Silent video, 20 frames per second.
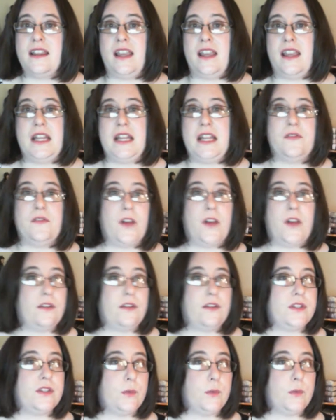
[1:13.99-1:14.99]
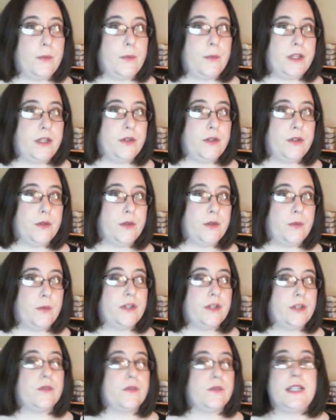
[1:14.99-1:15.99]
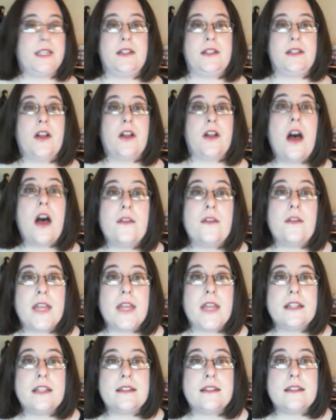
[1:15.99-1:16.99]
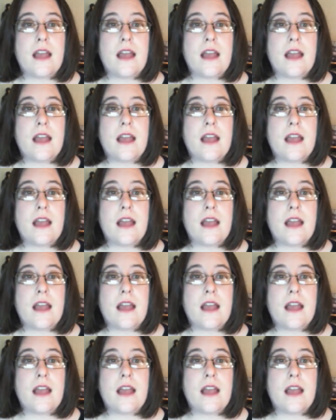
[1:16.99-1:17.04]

It involves a woman who was raised in a convent.